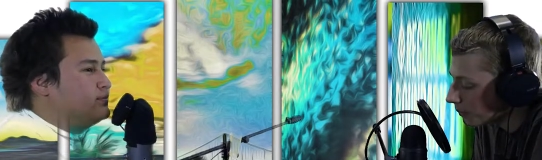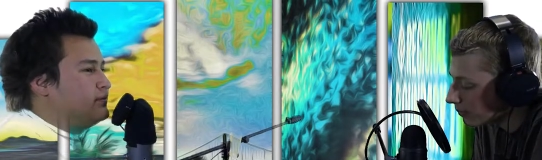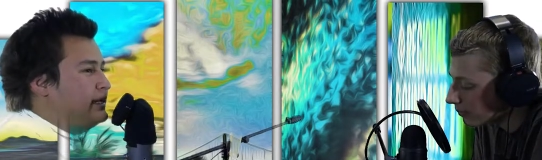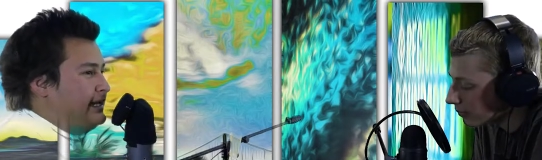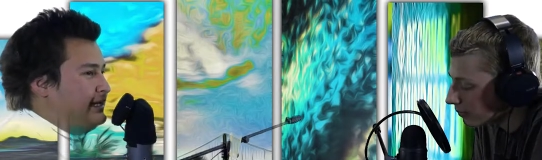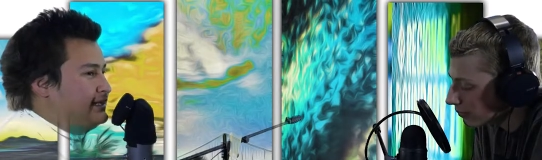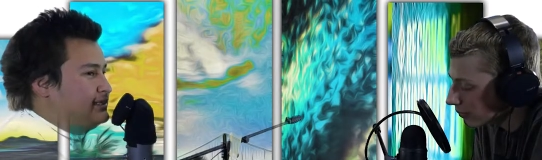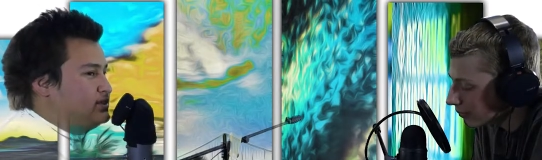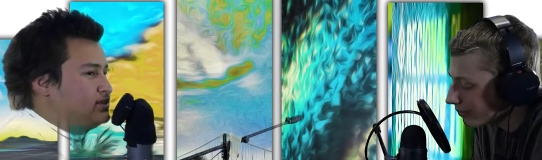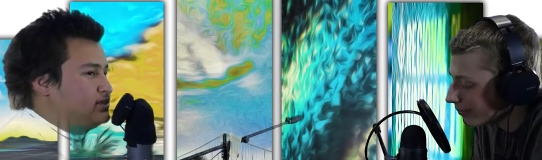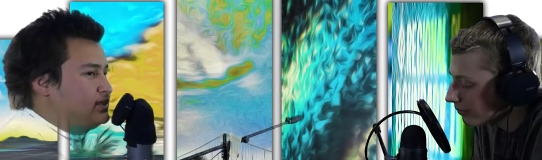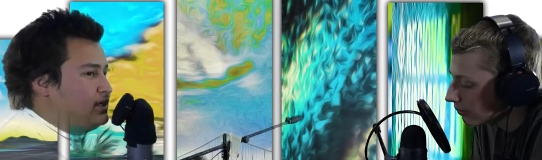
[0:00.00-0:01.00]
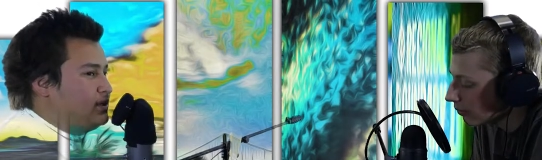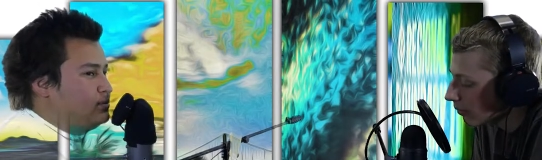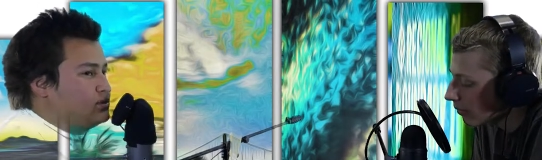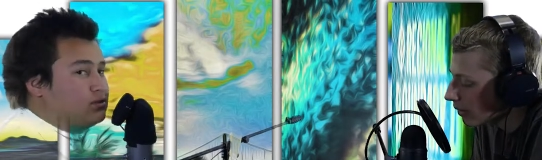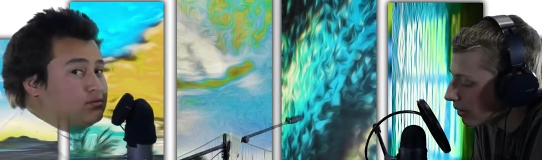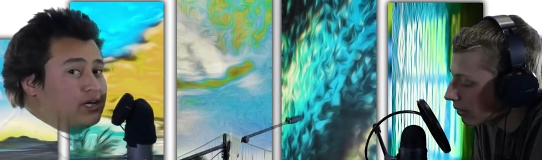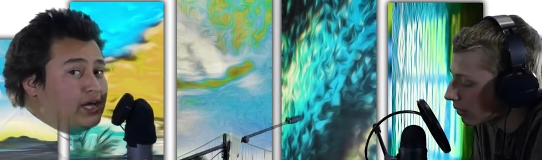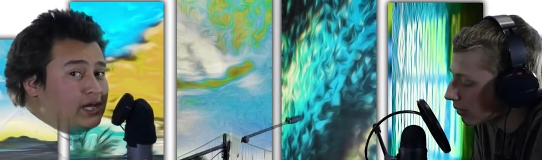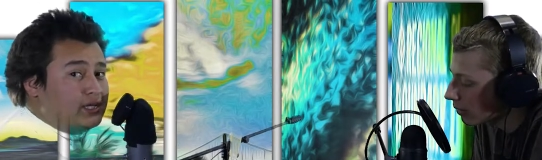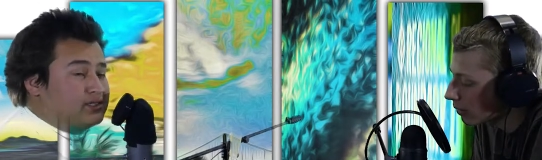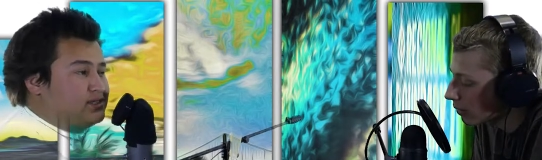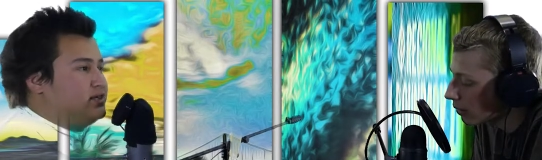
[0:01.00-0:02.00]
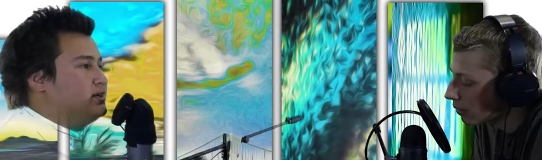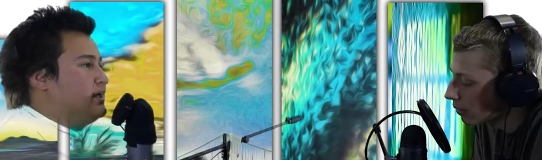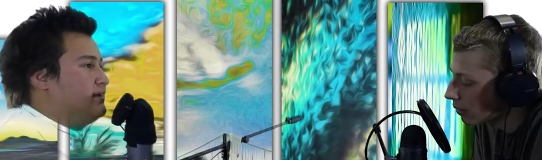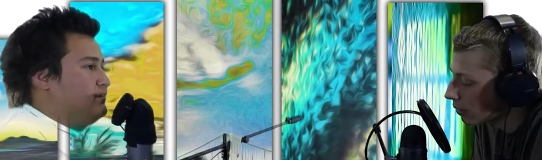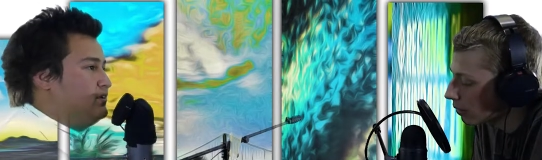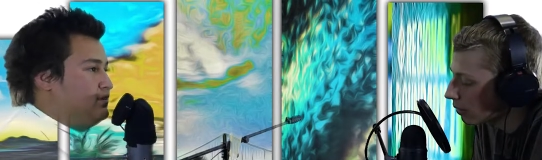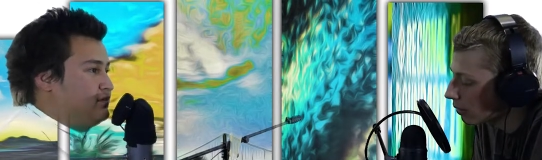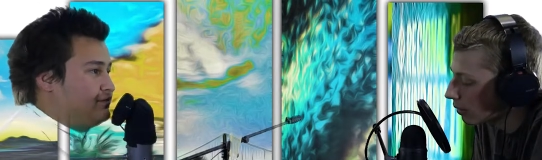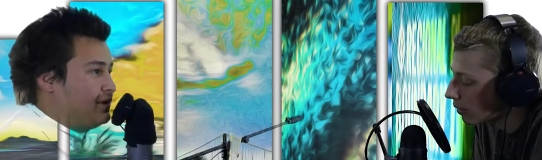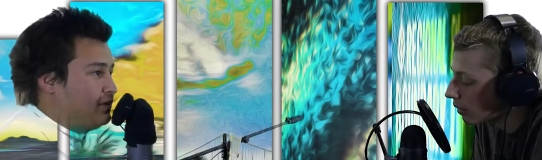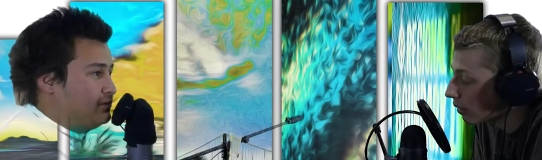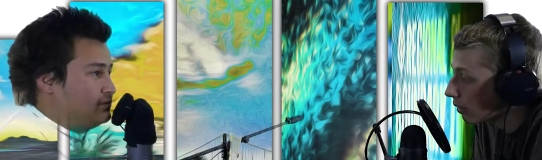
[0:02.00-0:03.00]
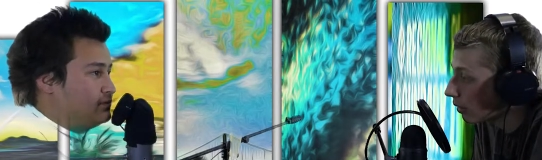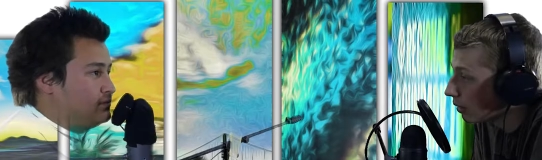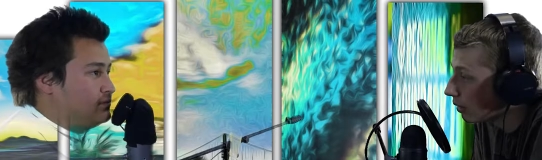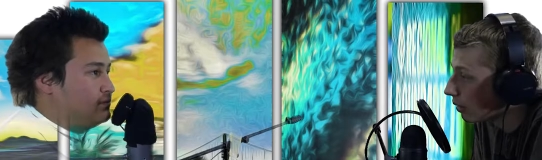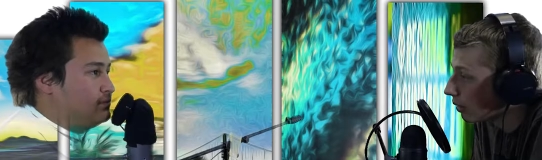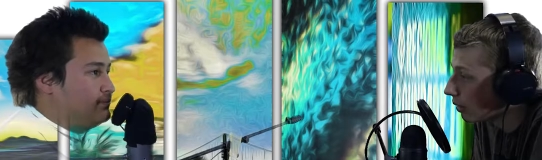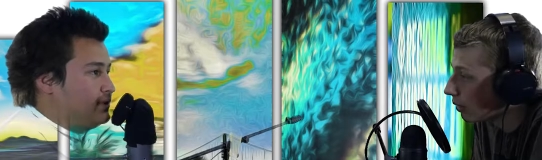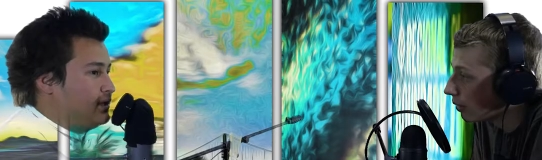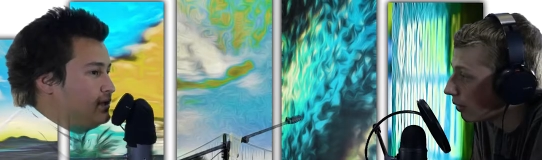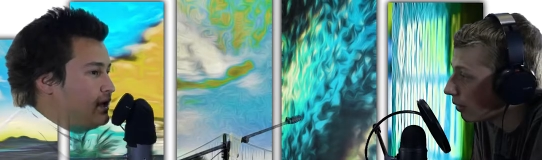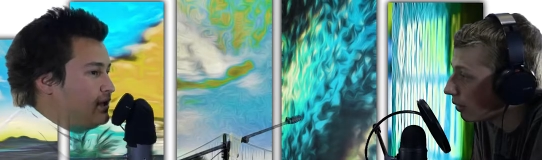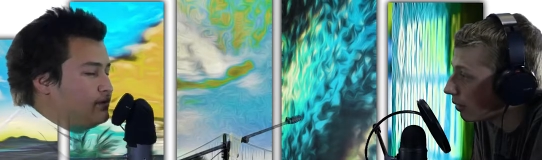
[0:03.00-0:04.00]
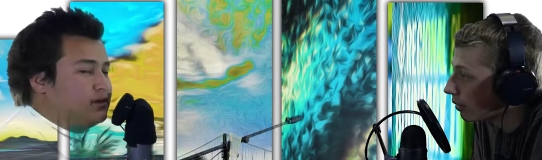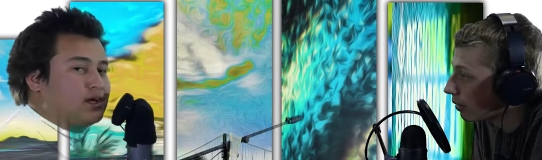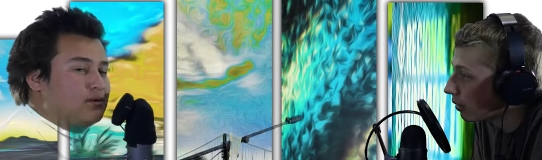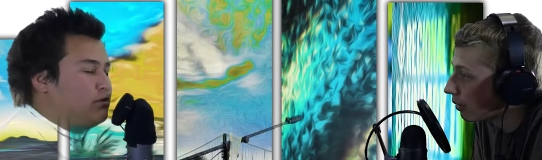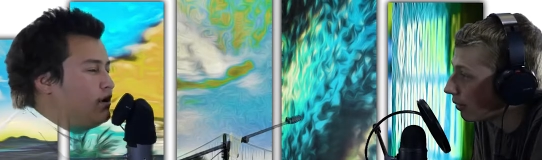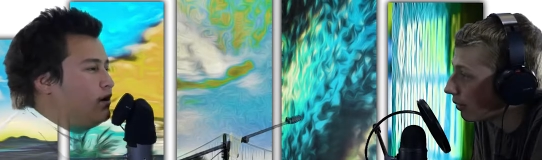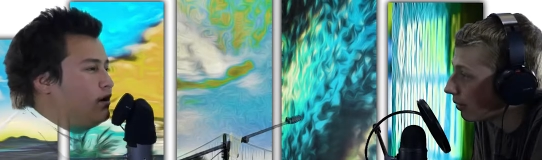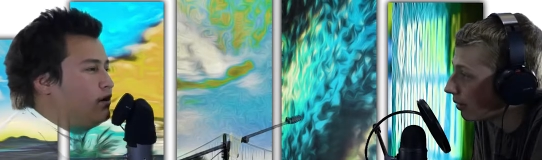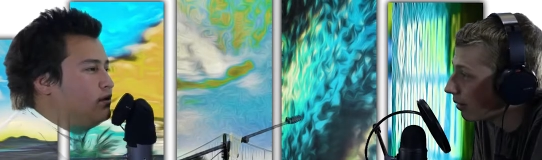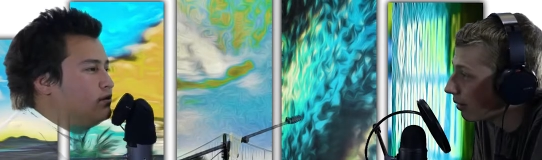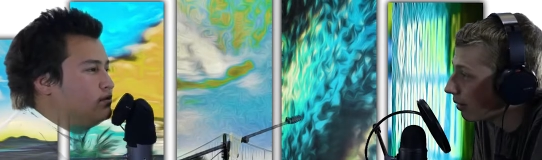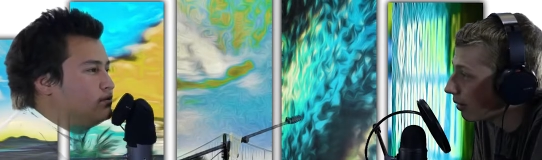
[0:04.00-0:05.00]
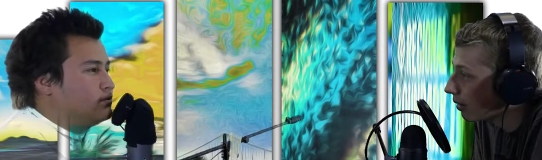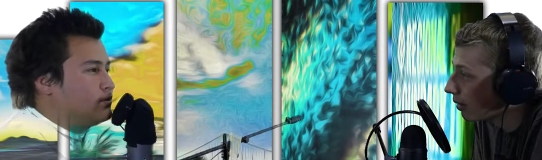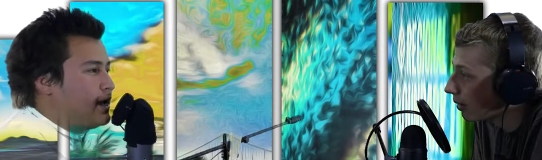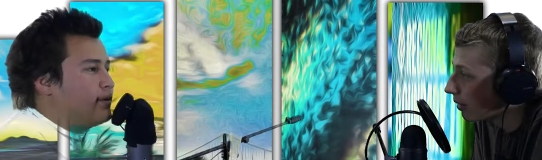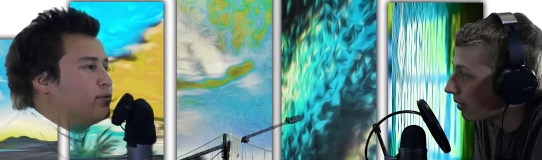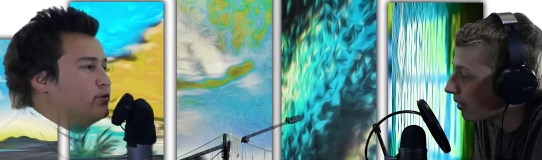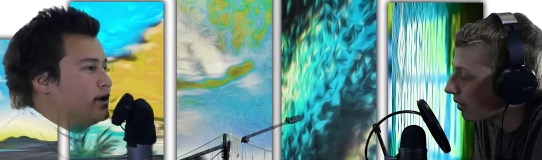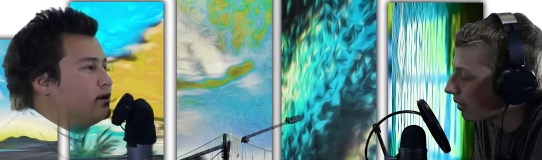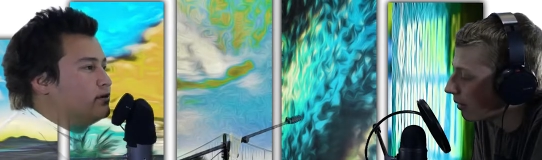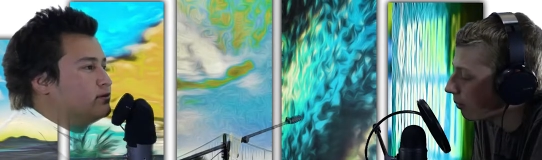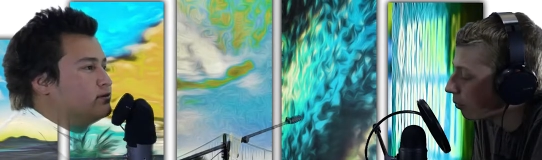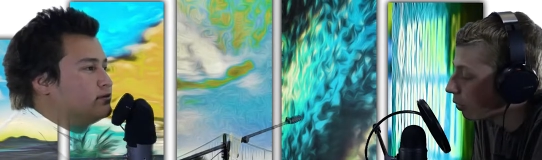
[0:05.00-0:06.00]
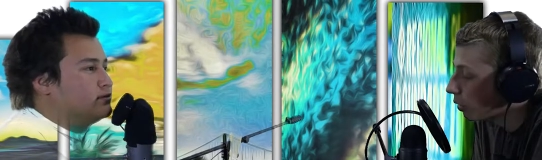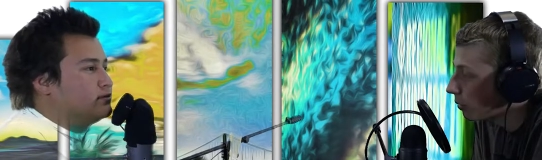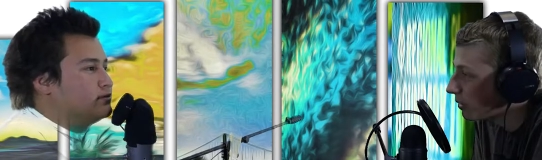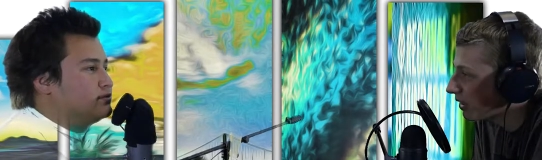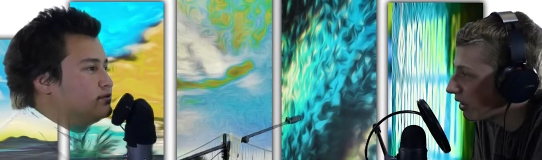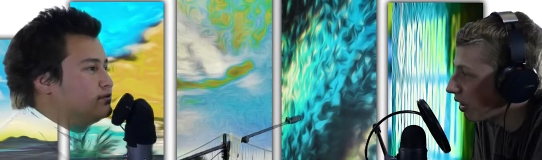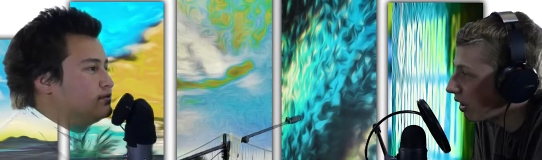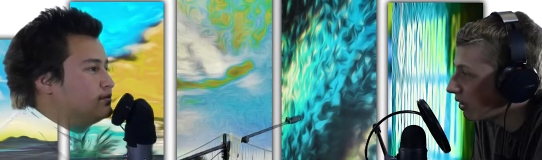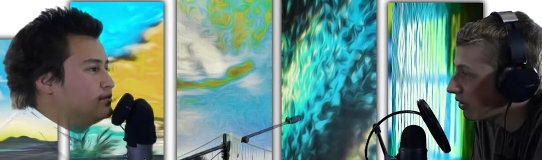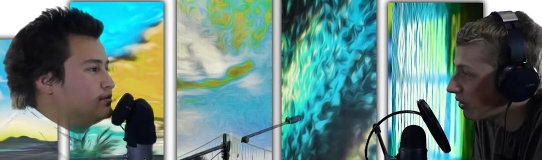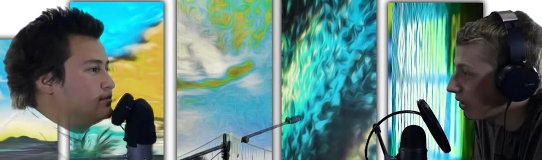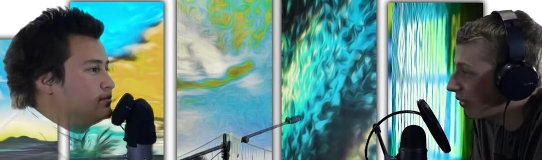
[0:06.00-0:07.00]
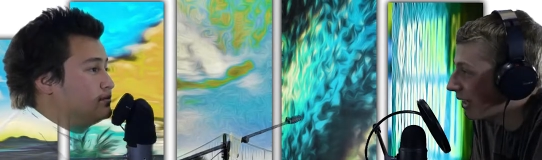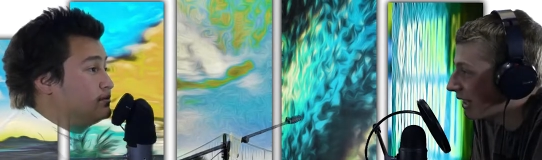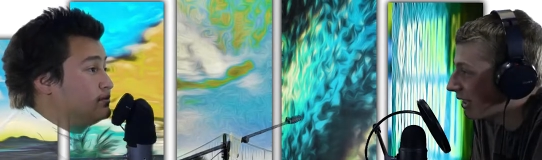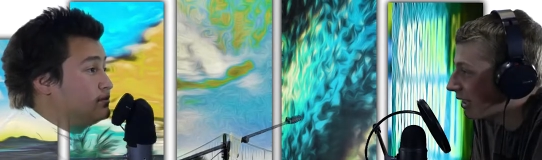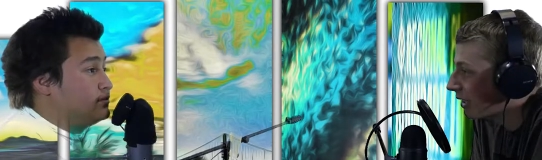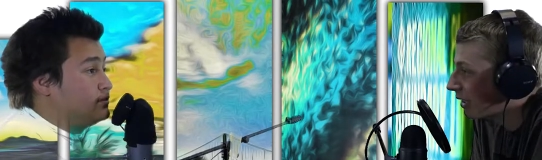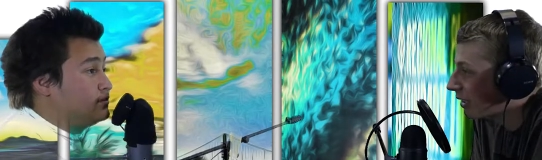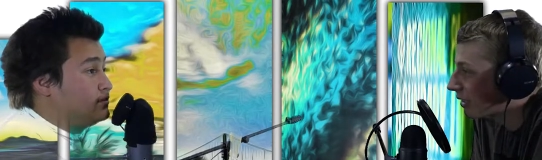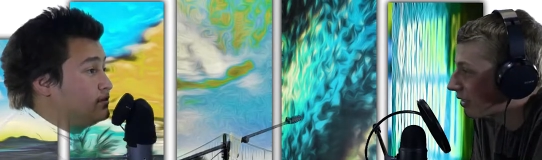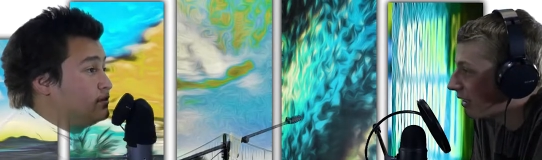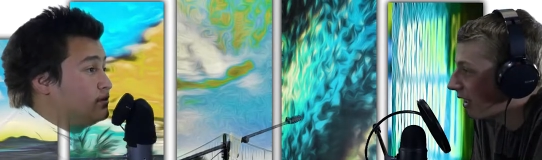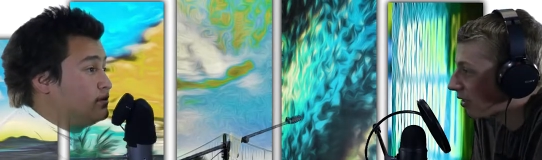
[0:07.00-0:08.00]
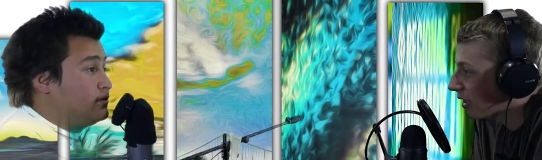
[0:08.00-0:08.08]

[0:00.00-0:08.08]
Speaker 1: and it was okay because I didn't have another phone, but I think I'm all Apple now.
Speaker 2: Pros and cons of IKEA slash